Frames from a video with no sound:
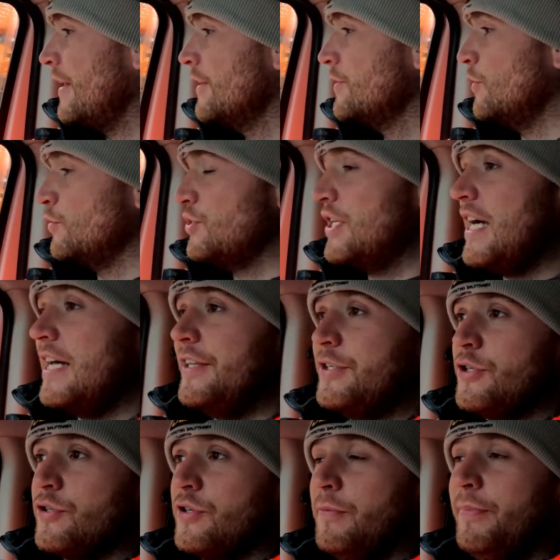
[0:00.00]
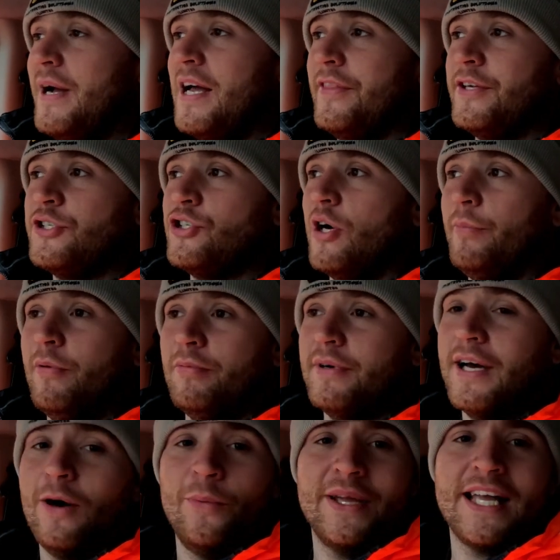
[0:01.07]
So Charlie's just going to pack this job up
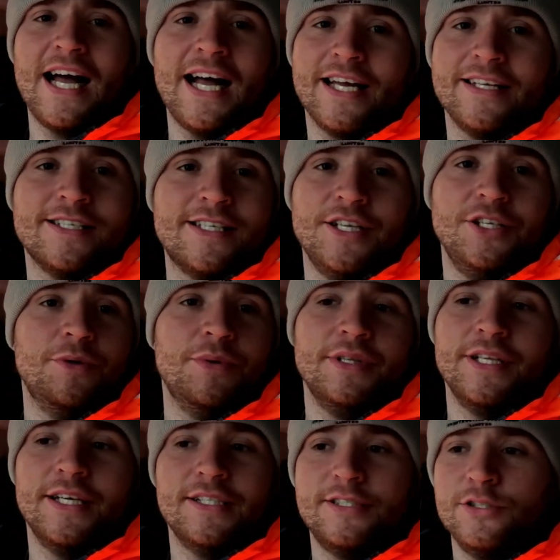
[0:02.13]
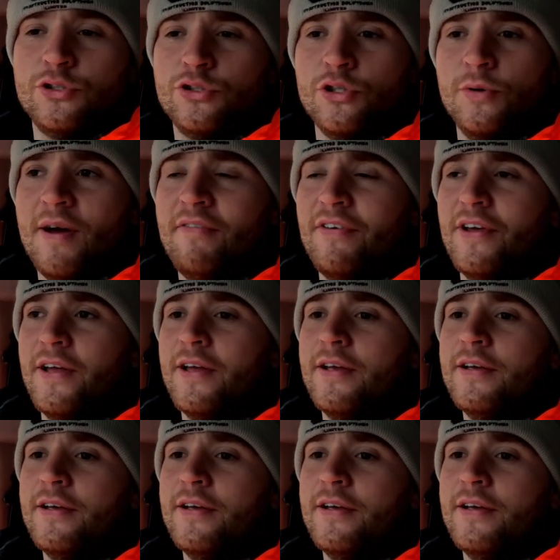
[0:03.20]
now. We can't continue in this, it's too heavy.